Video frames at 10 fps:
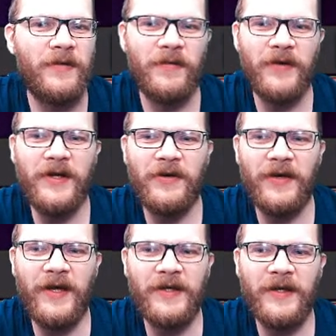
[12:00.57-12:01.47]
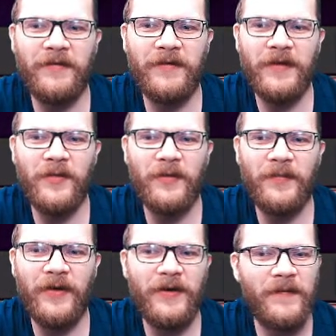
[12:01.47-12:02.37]
reconnected everything
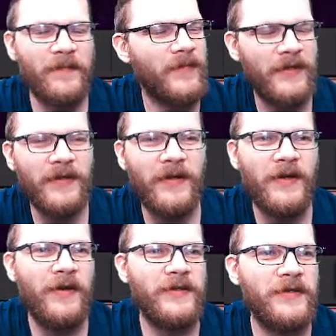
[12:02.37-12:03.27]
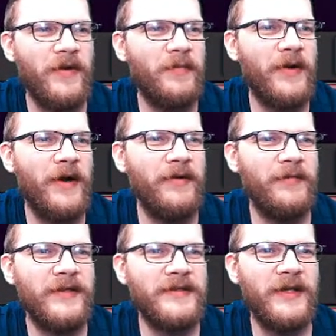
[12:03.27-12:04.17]
properly. Quite proud
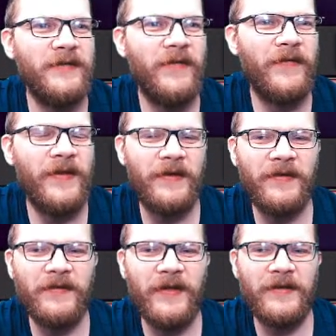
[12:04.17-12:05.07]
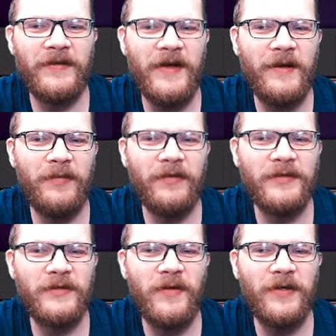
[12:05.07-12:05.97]
of myself. That, that tap
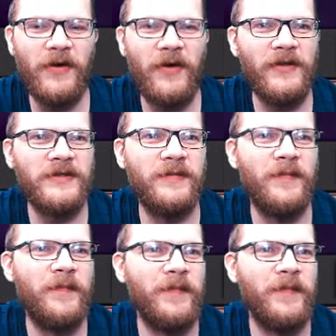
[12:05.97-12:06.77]
looks quite awesome.